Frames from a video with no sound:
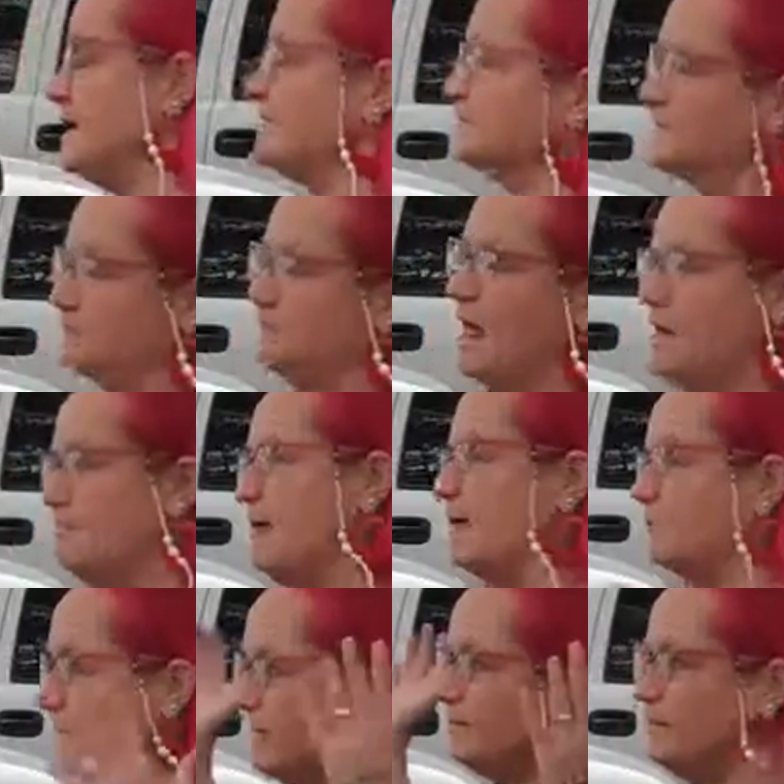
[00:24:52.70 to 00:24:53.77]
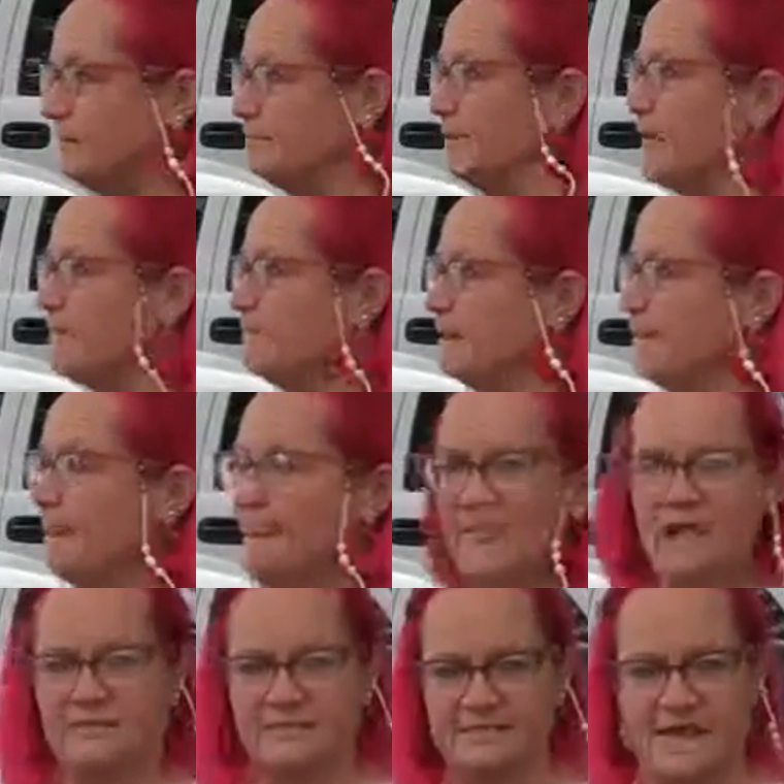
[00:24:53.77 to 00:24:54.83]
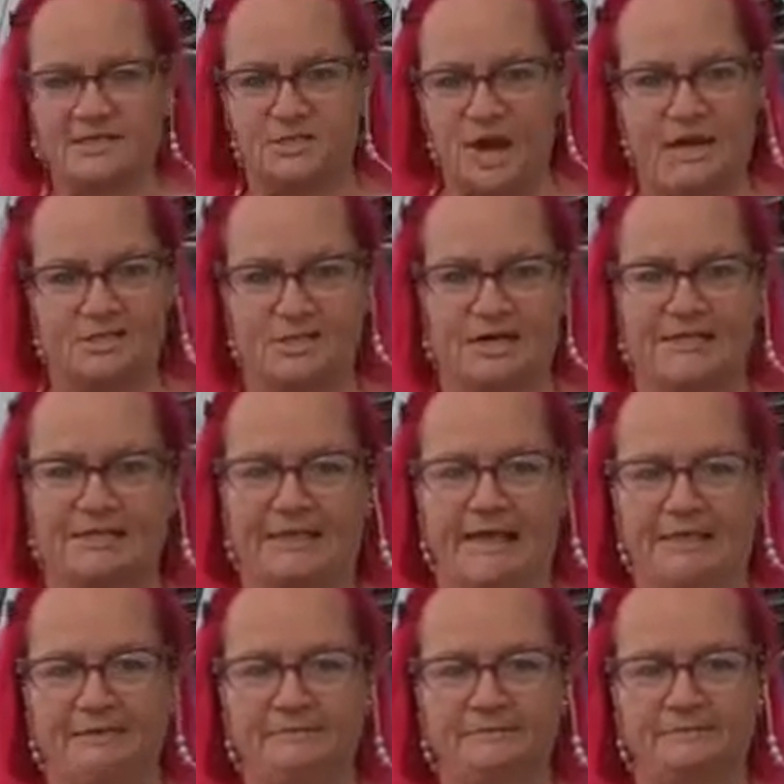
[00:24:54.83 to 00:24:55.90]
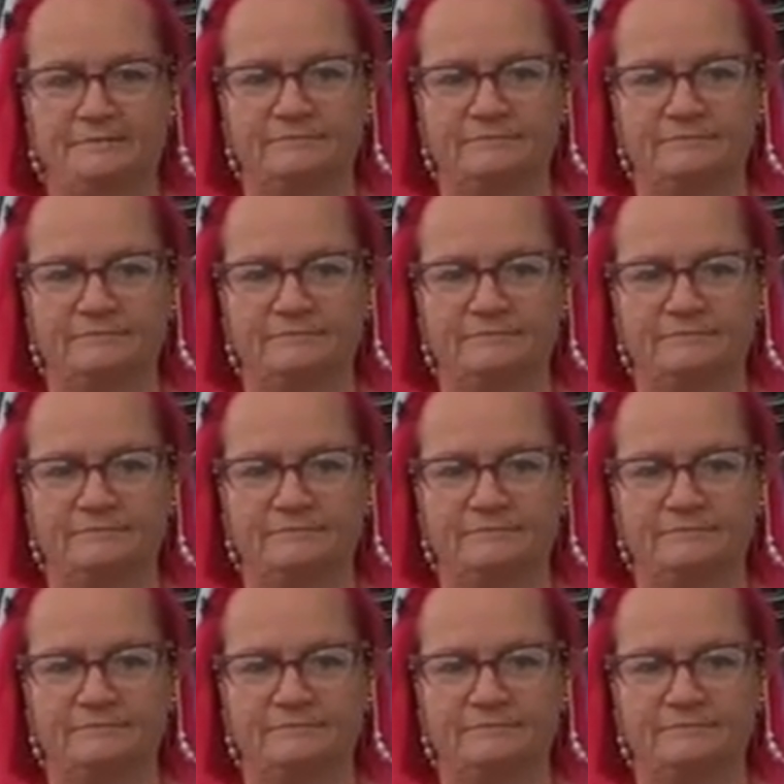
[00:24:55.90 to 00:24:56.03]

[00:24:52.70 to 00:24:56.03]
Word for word: test and blah, blah, blah, blah, blah. But does that change anything?